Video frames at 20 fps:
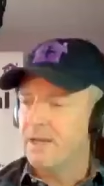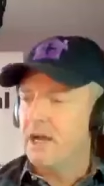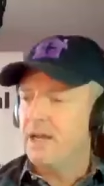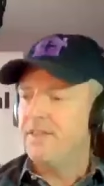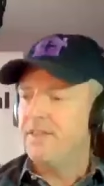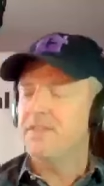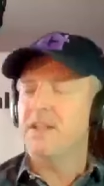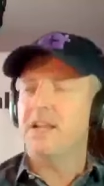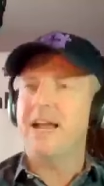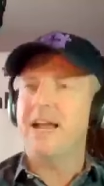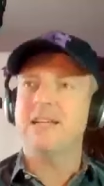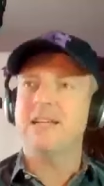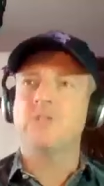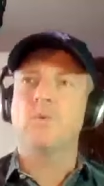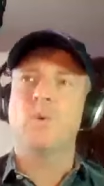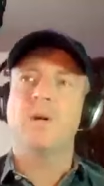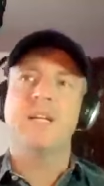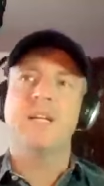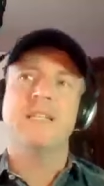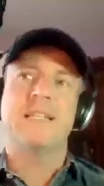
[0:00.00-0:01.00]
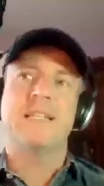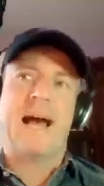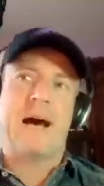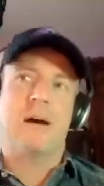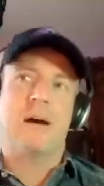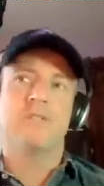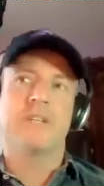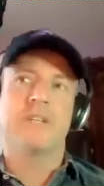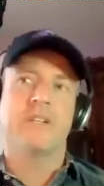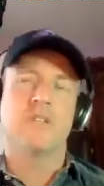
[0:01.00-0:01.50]
And then the last one is
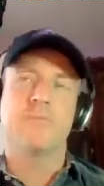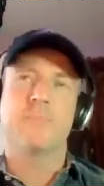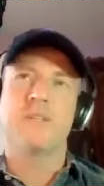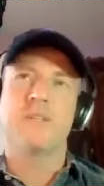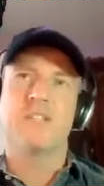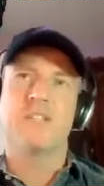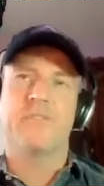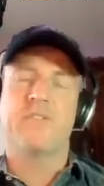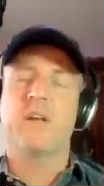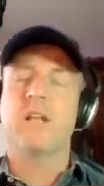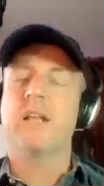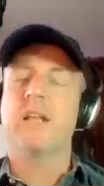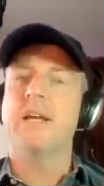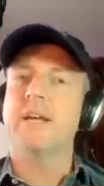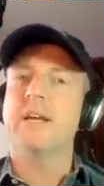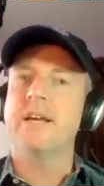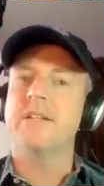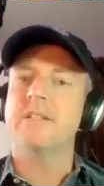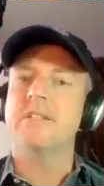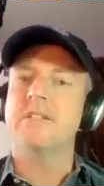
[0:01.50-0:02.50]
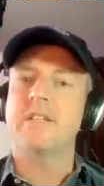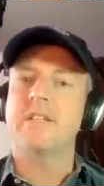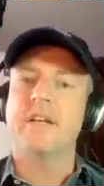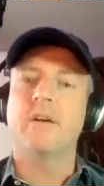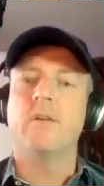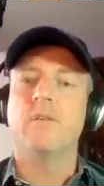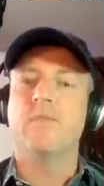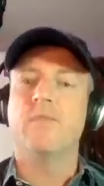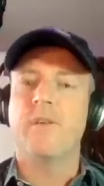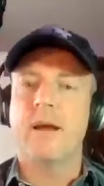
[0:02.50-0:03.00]
housing, specifically again,
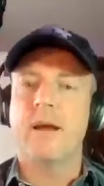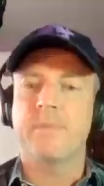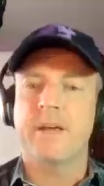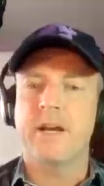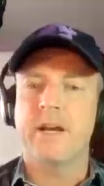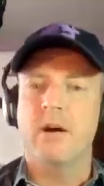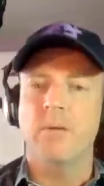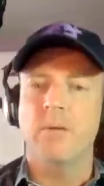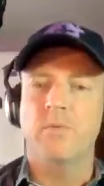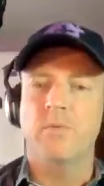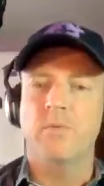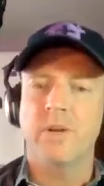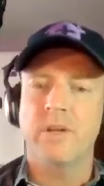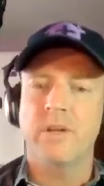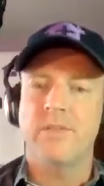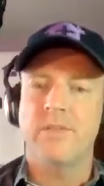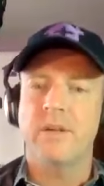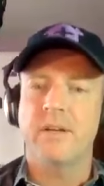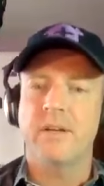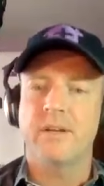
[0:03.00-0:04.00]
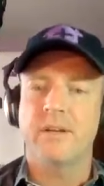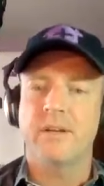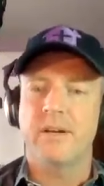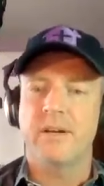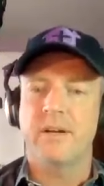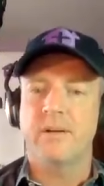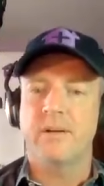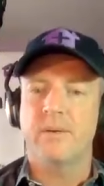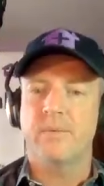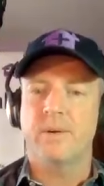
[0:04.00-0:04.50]
single family homes. What do you think?
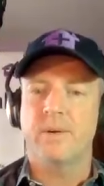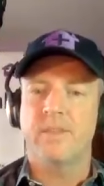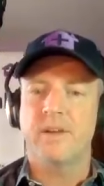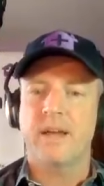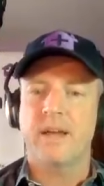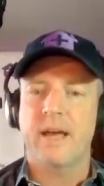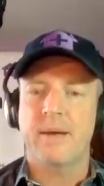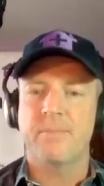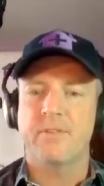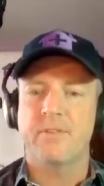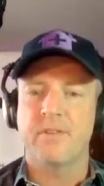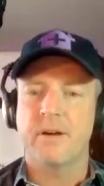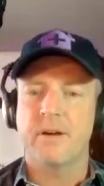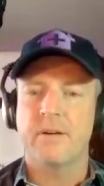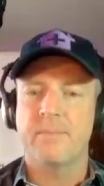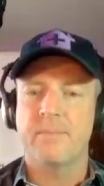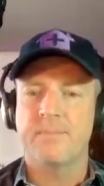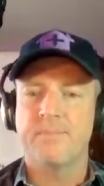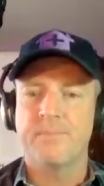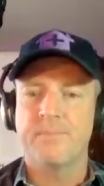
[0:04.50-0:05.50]
Uh, what do you think happens there?